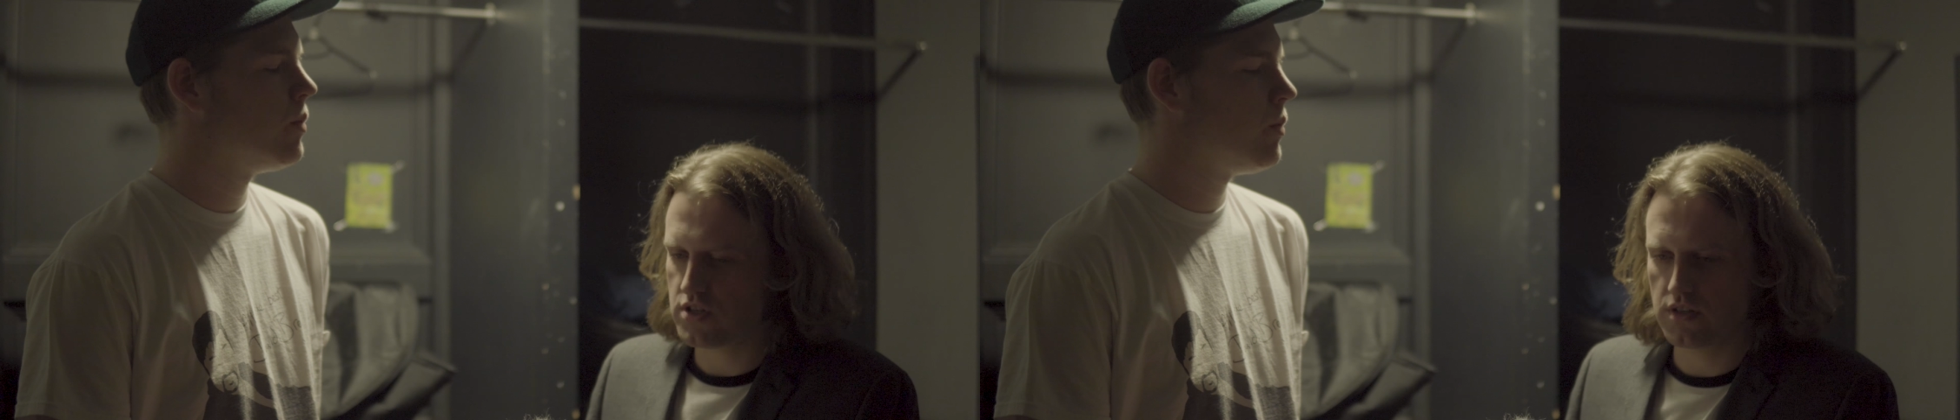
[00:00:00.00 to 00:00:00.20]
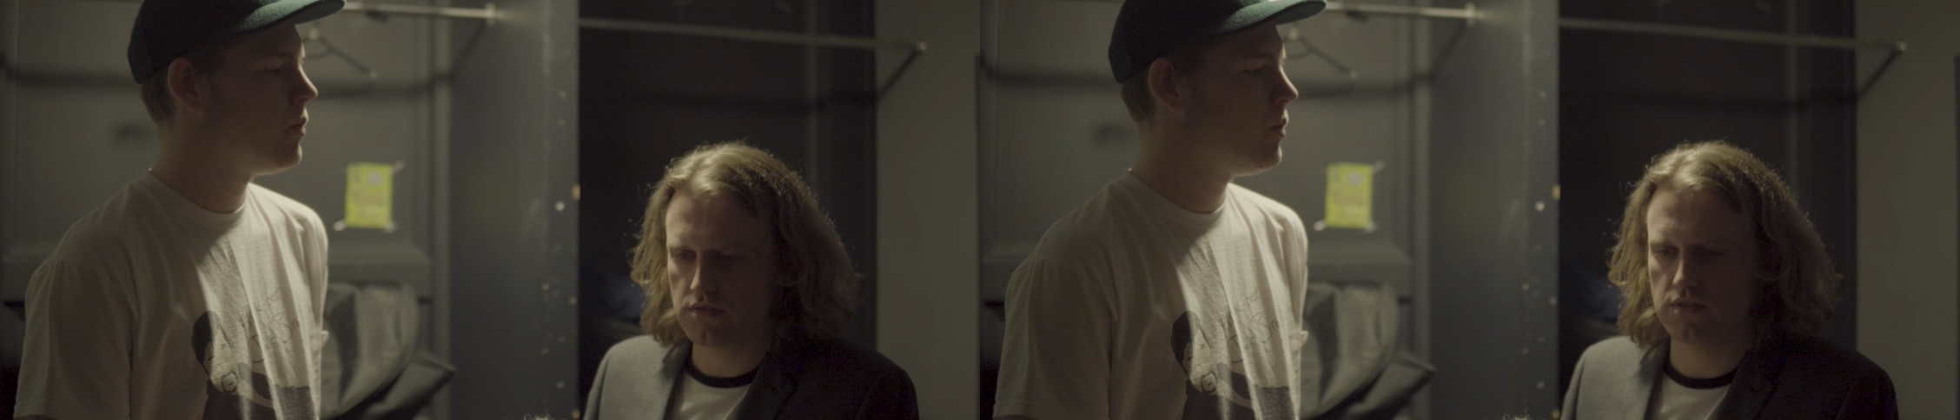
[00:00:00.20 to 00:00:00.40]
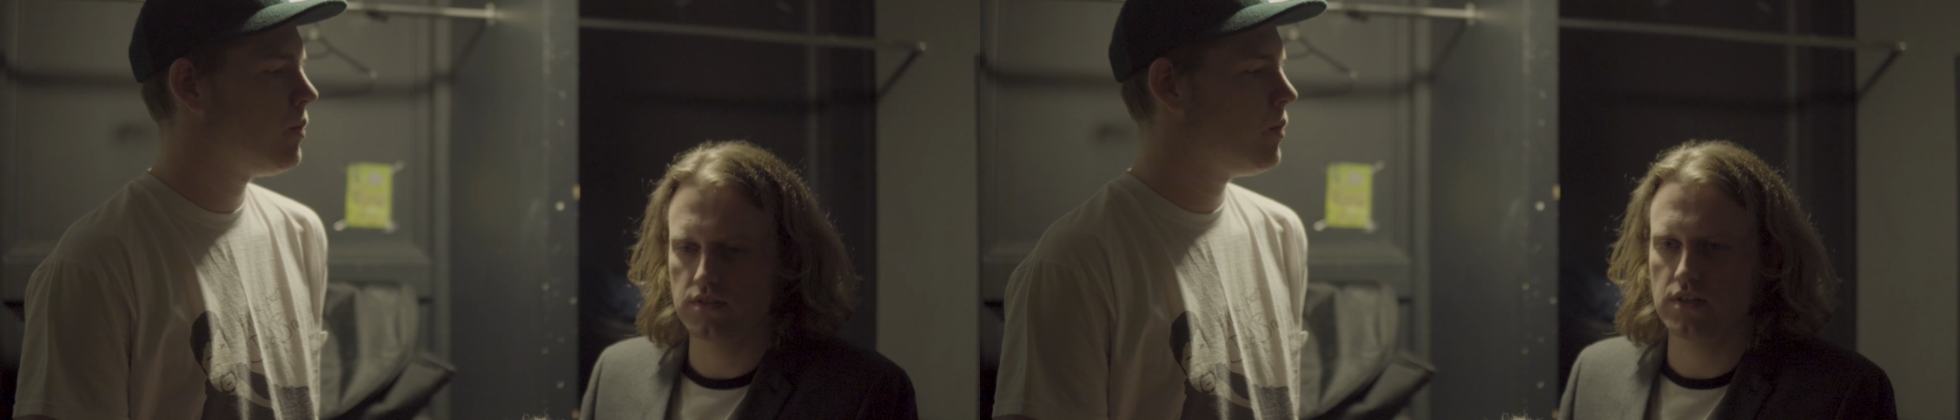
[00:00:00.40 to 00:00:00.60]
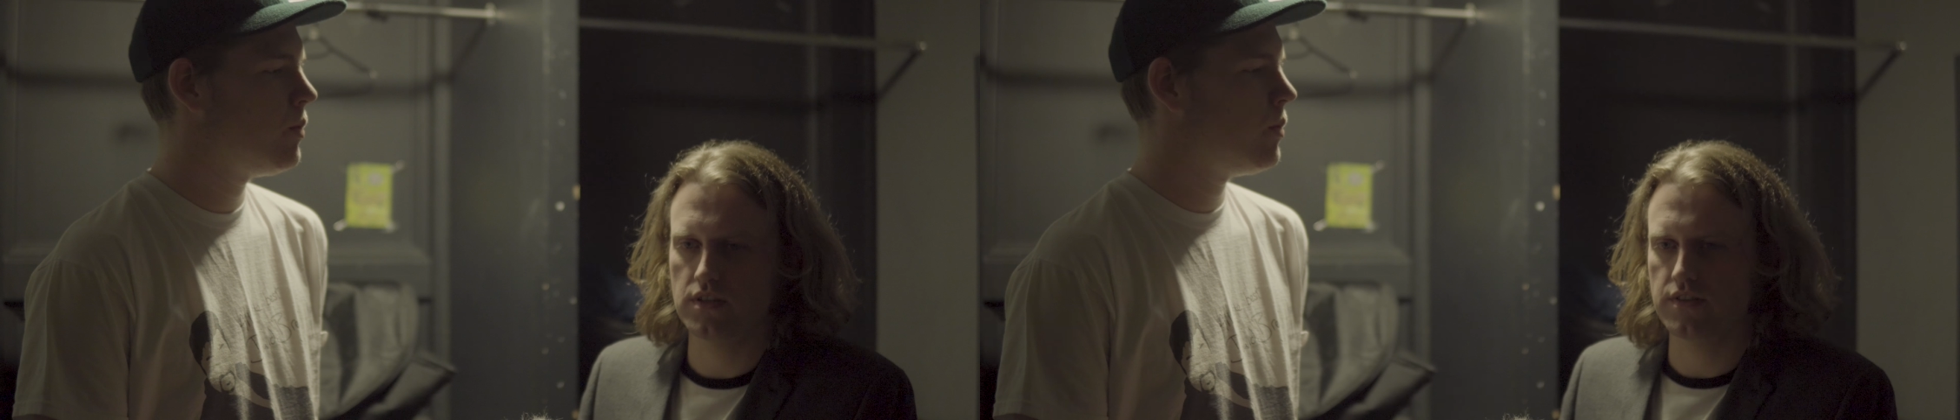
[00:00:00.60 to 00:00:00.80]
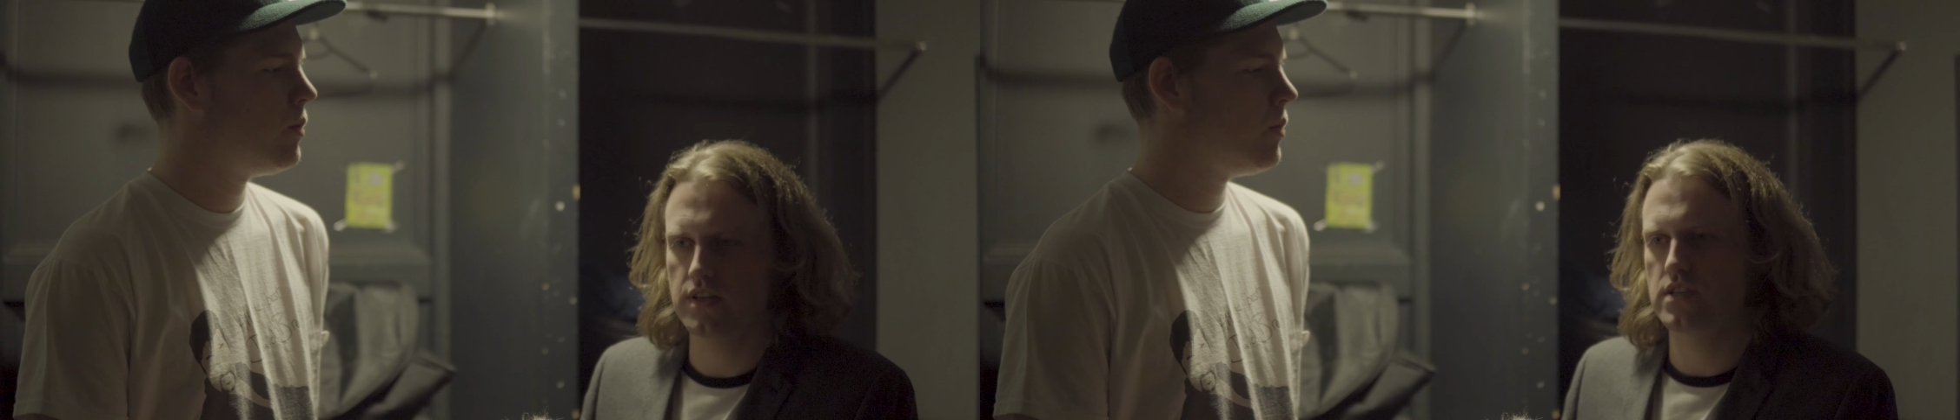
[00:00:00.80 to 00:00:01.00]

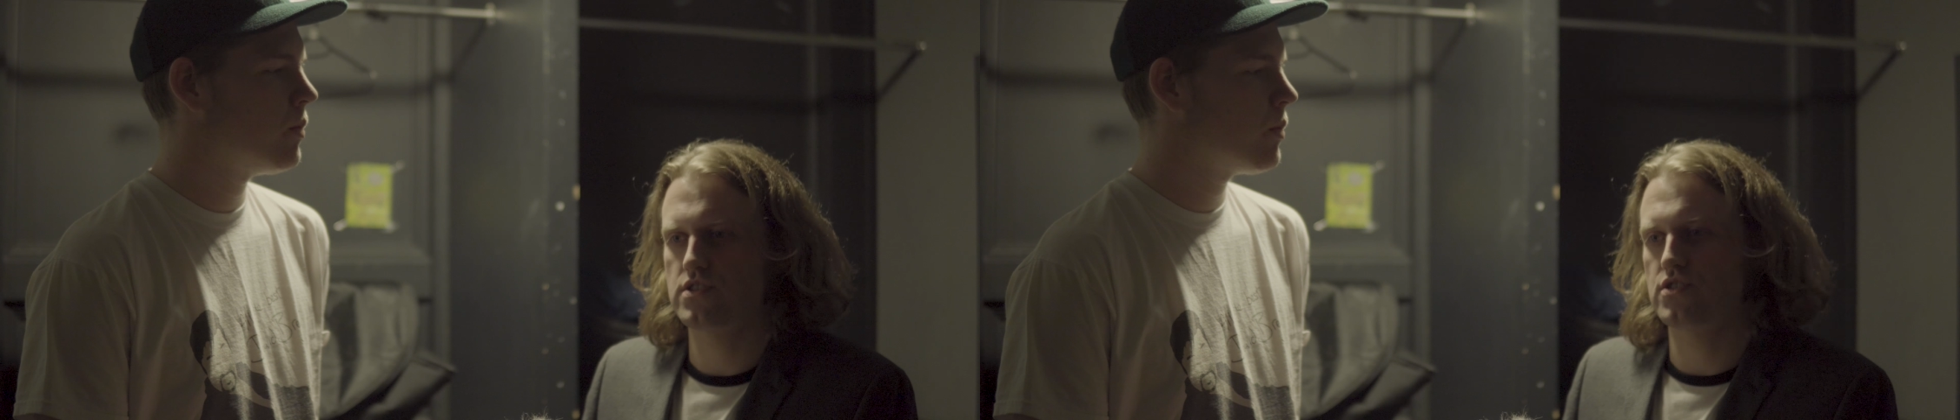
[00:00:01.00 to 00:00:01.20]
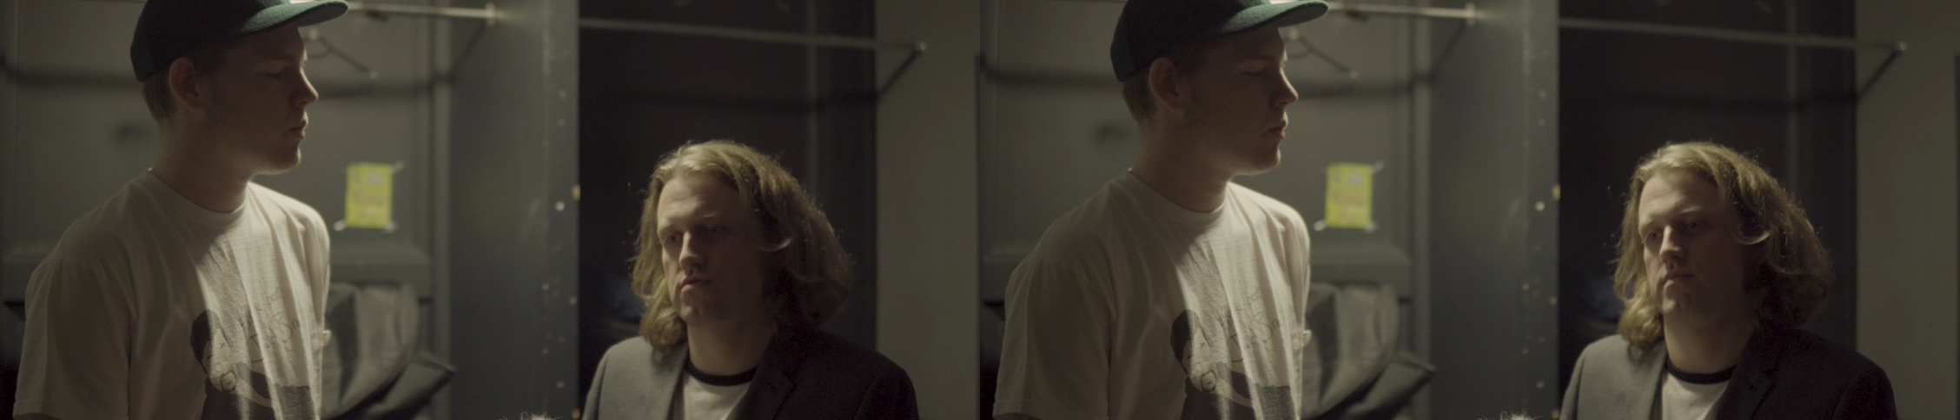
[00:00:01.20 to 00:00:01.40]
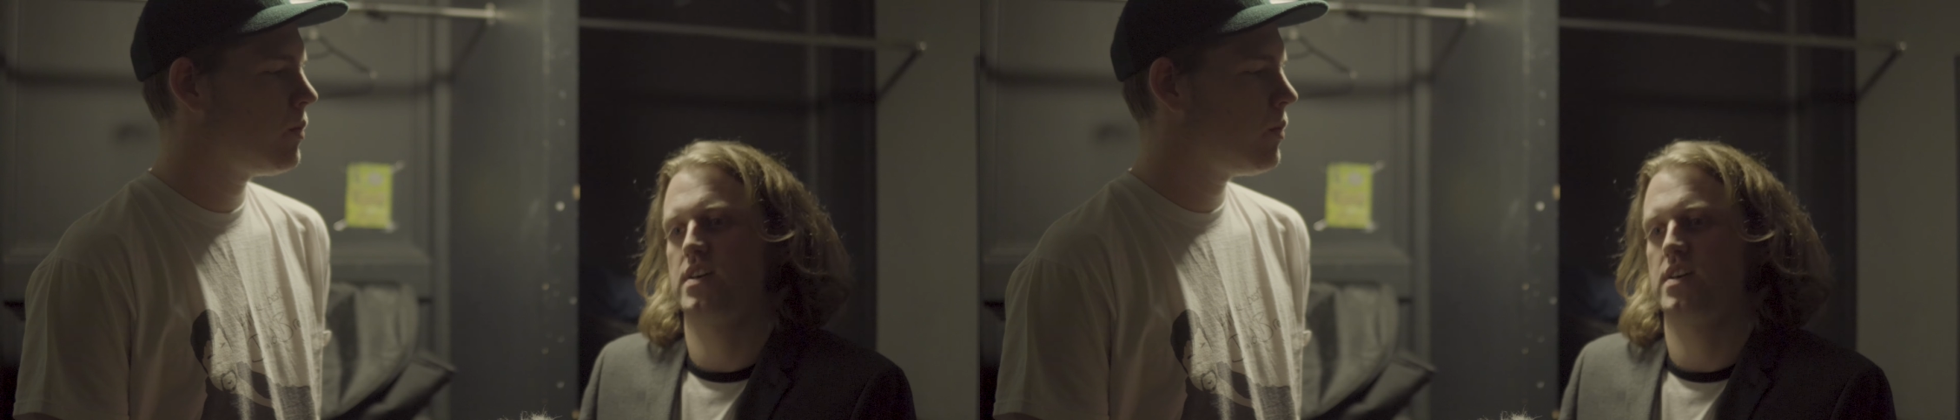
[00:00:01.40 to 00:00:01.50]
and I think it's just